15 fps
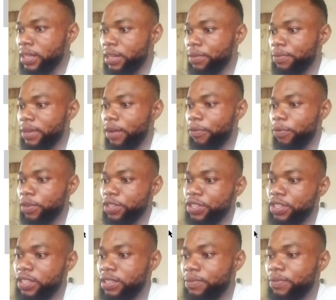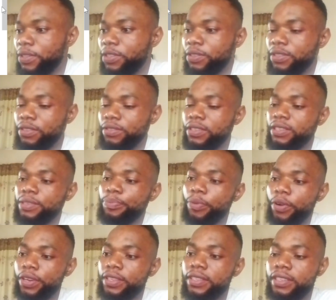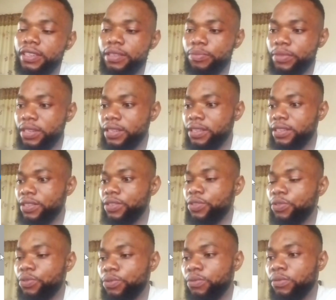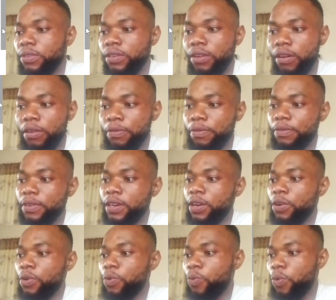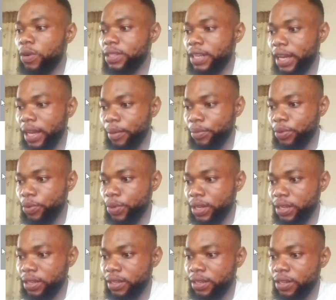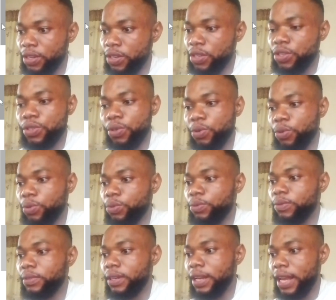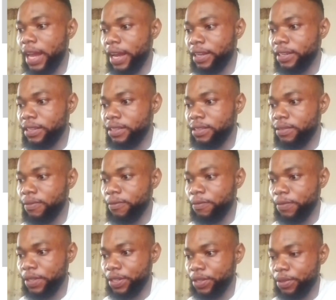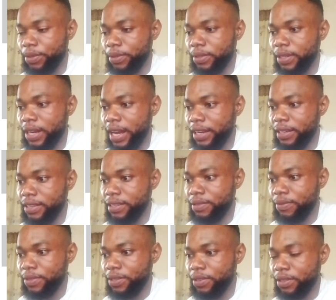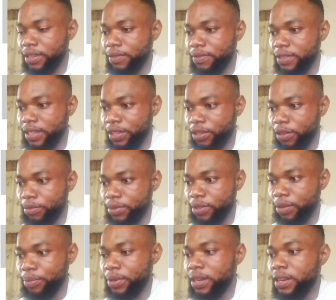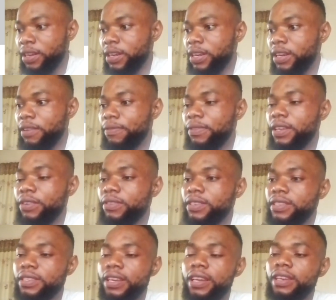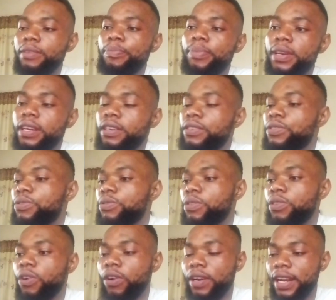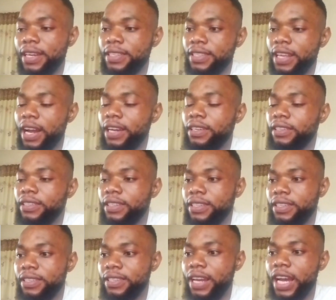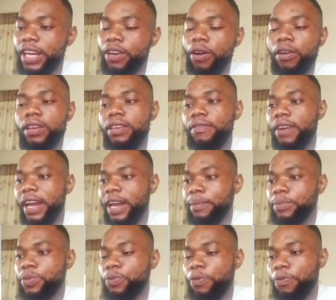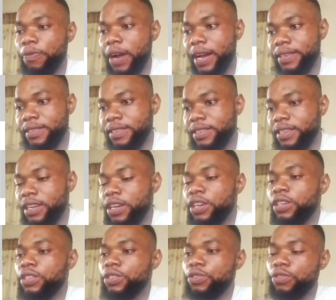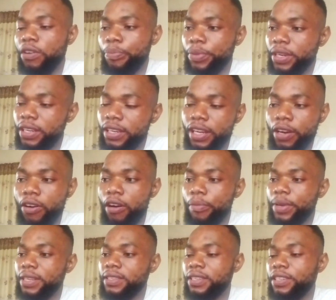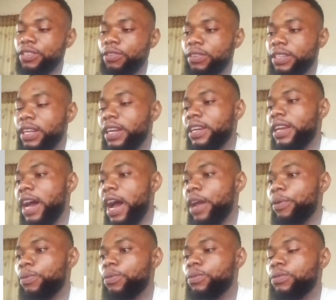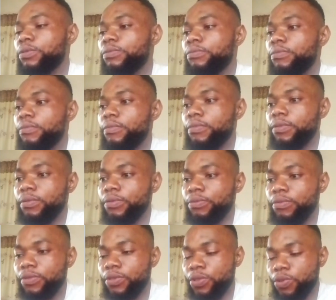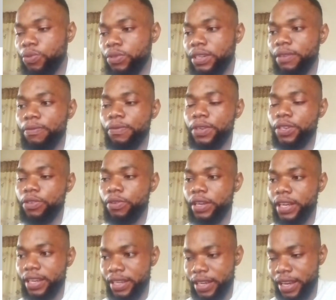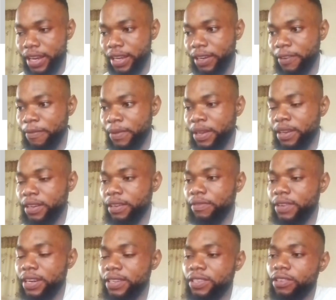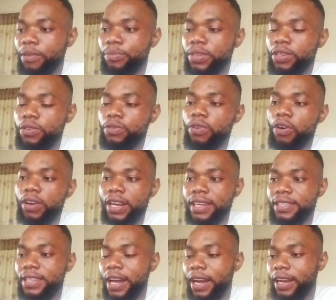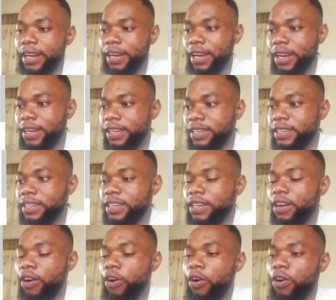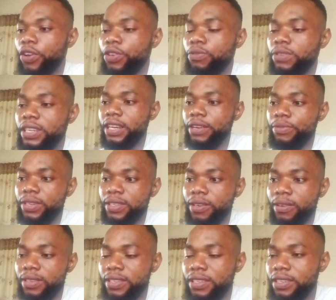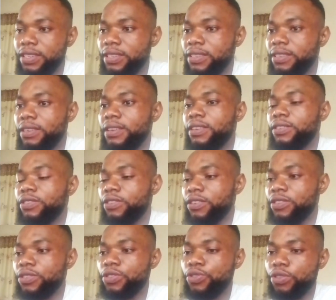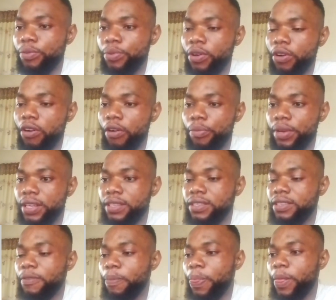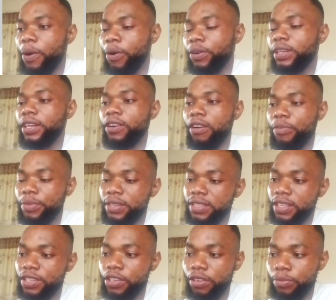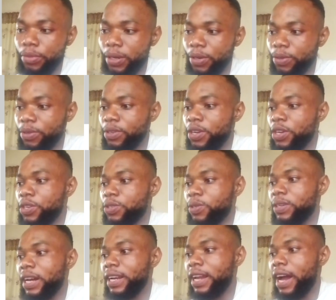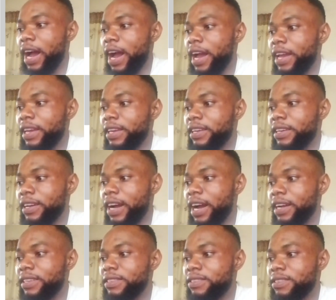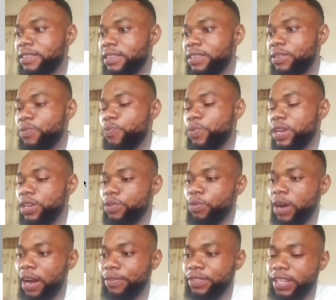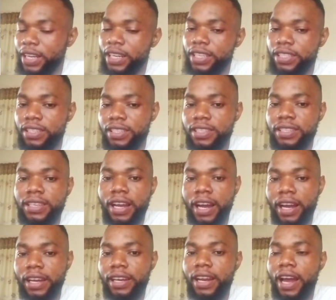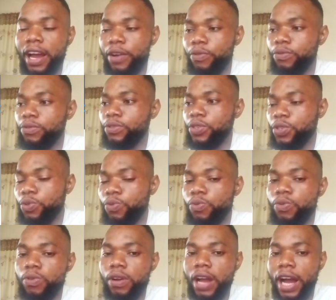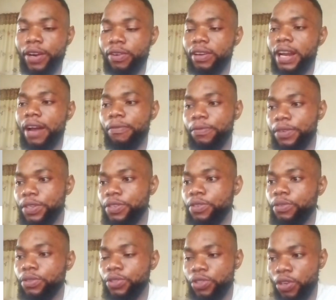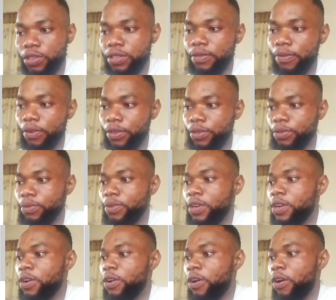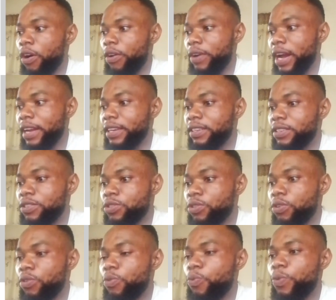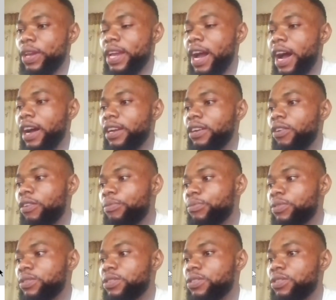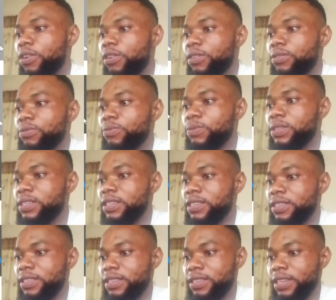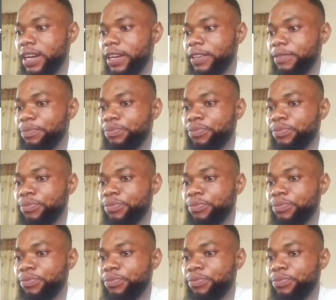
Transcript: If you have watched this video to this point, it means you love what I am doing. So like this video, give it a thumbs up. If there is any place you don't understand in the design, or if I am too fast, drop it in the comment section, then I will do the video again. If there is something you don't understand clearly or you the resources, just drop your comments on the comment section below so that I can see where you have challenges and I will do another video just for you. Alright, so we are almost done with this design.